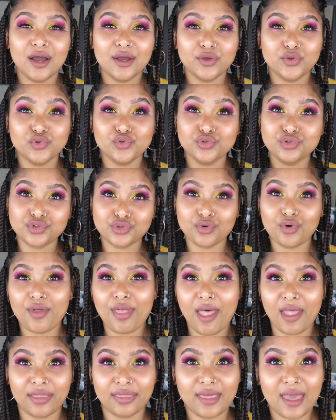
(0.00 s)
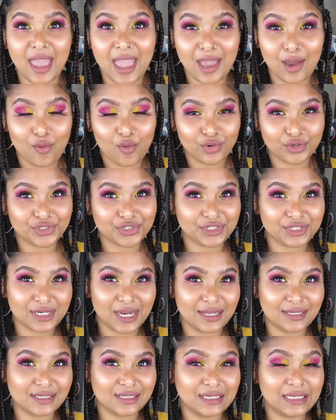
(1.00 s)
you saw that the Hey Gorgeous
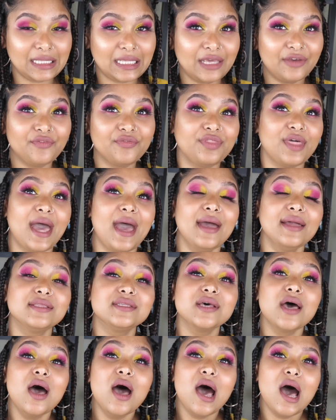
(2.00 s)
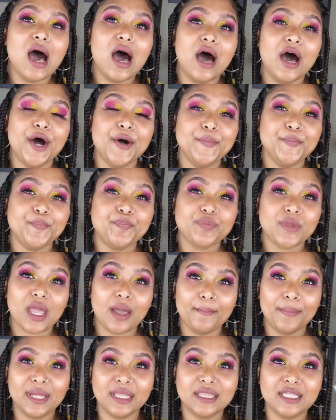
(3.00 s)
doesn't give that. Um,
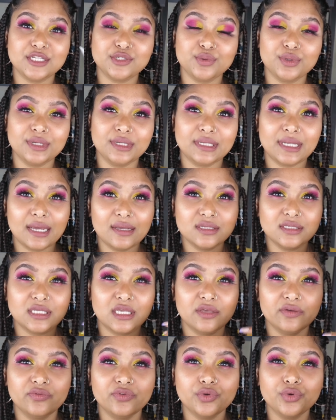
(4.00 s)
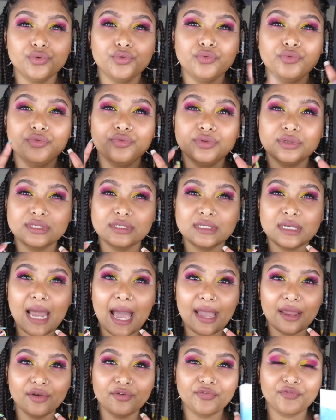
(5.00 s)
but this one does give you
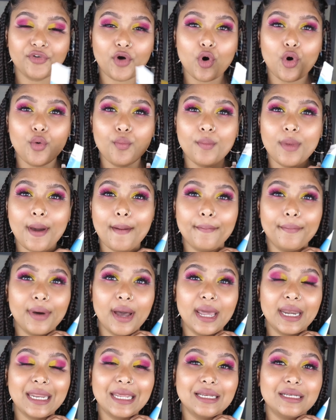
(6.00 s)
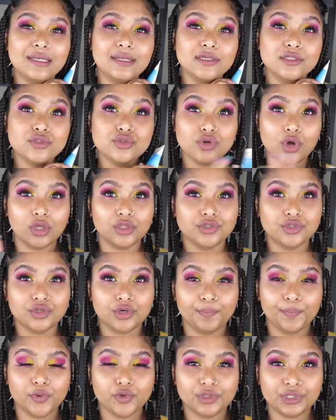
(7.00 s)
slight foam but it does not
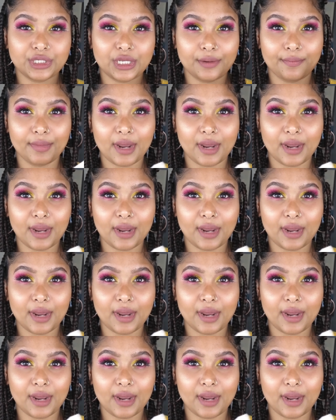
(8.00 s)
strip your skin